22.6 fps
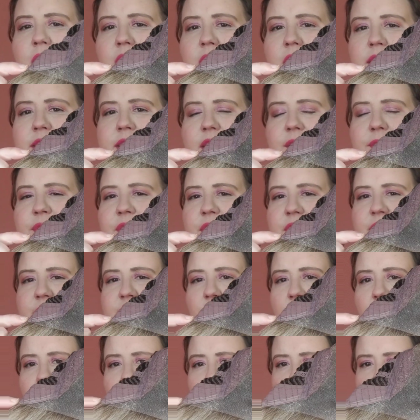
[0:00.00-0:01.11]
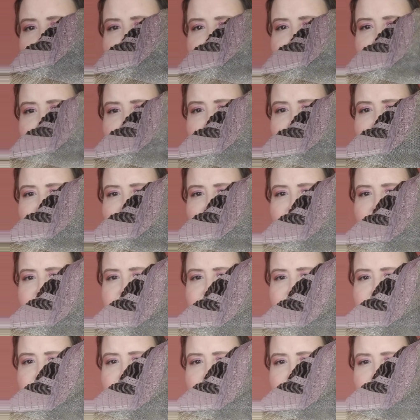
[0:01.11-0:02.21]
You could definitely style it away from the
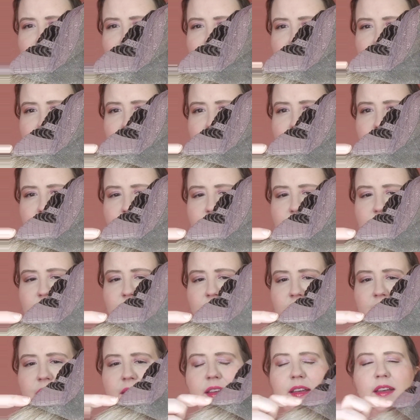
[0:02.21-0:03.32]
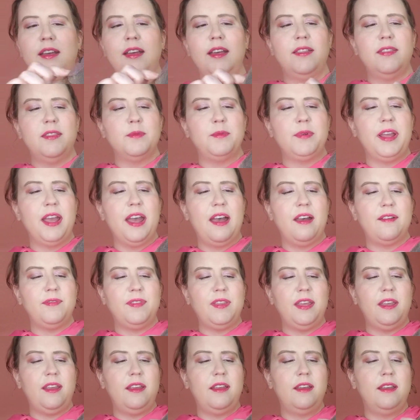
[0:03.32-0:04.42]
face. Then we have
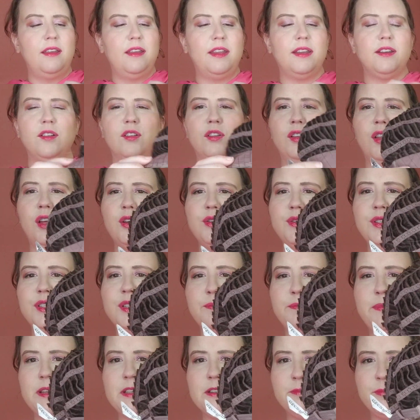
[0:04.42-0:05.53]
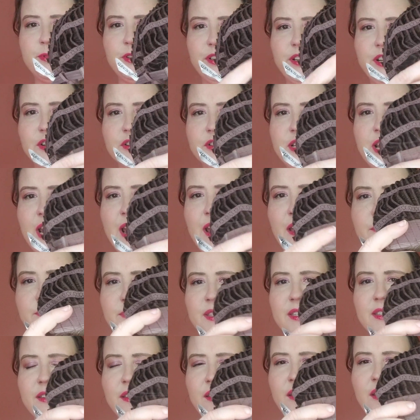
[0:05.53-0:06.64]
the enclosed bendable ear
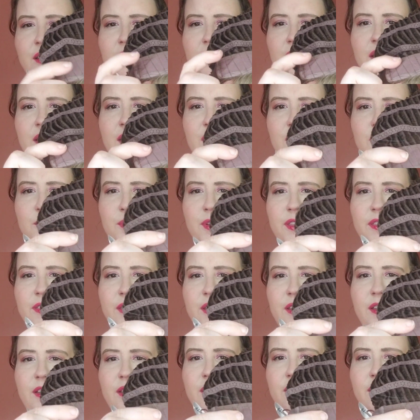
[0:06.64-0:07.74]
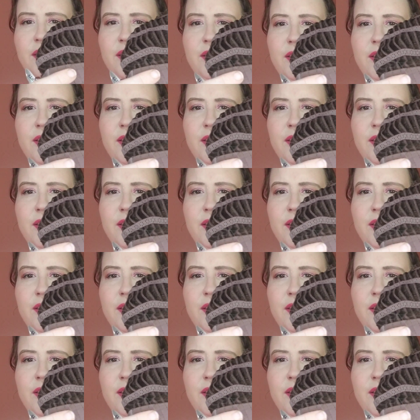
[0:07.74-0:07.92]
tabs with the,